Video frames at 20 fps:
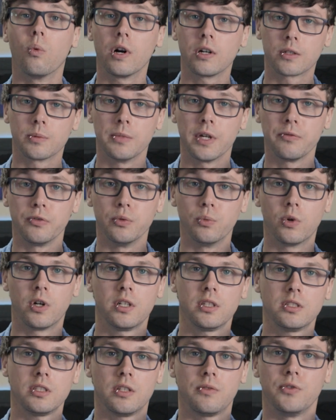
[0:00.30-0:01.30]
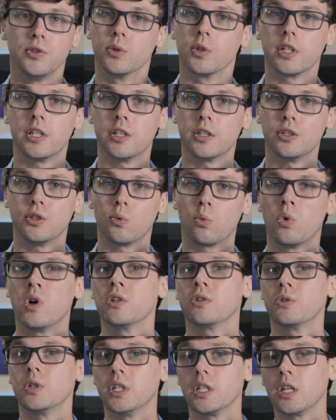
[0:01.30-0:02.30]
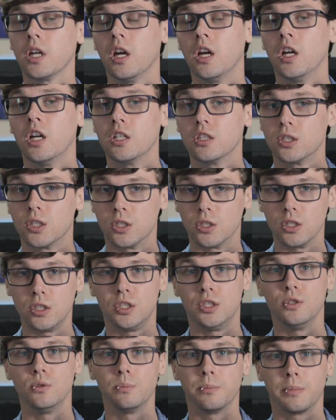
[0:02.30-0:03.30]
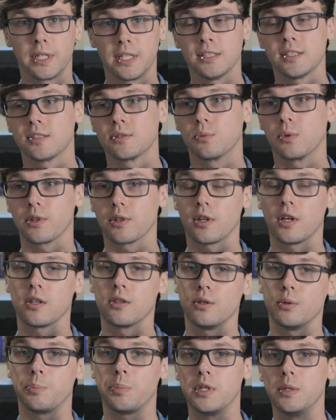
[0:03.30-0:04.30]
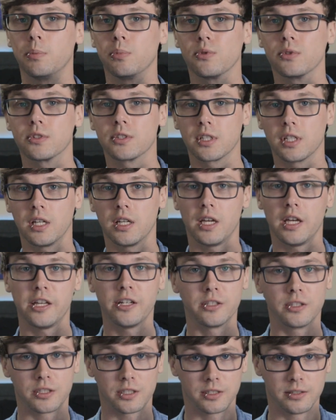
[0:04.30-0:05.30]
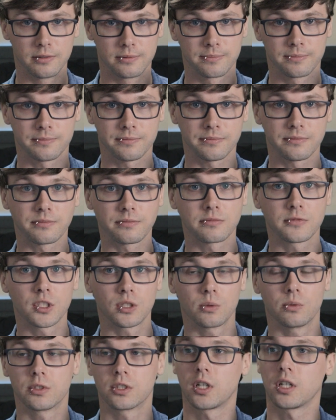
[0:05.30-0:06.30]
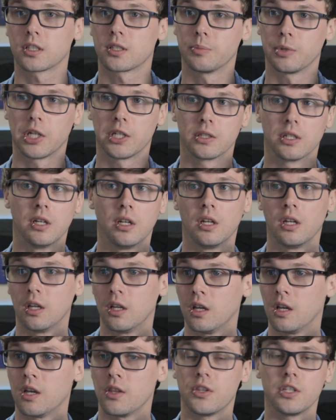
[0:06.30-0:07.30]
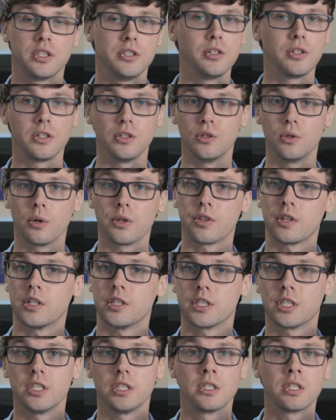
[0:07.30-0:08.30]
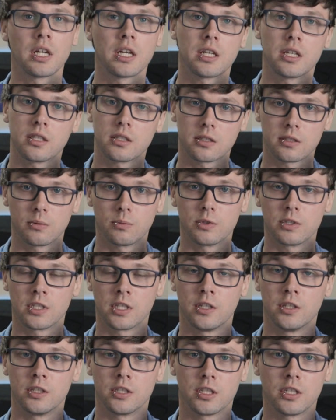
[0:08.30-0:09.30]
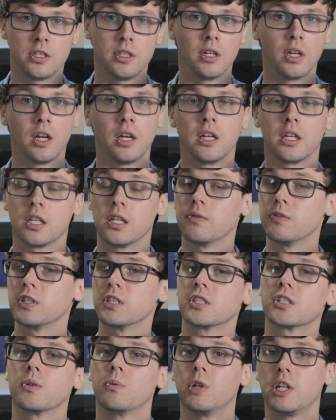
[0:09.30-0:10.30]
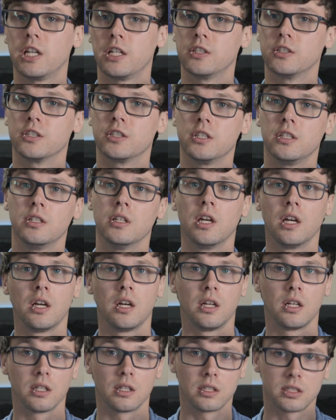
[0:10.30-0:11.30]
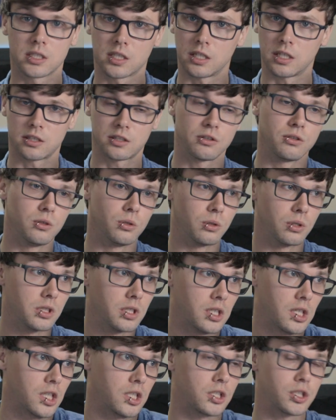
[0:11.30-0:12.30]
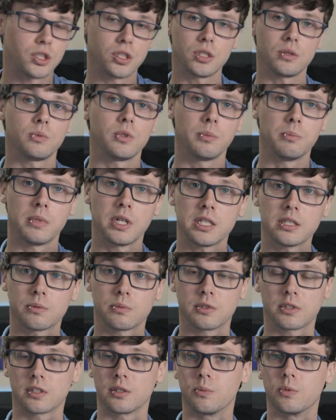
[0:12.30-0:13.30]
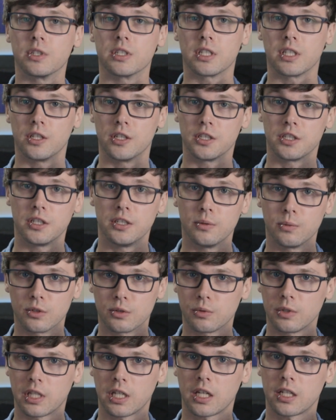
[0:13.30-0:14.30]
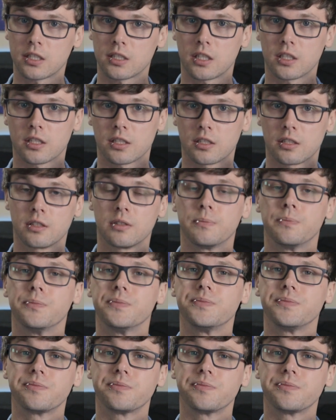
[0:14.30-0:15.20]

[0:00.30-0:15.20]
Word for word: Welcome, everyone. If you're here, you're wondering should you mess with other people's energy? We talked about things you can do with energy, taking someone's energy, giving someone energy. Let's get to should we mess with someone's energy, which we kind of touched.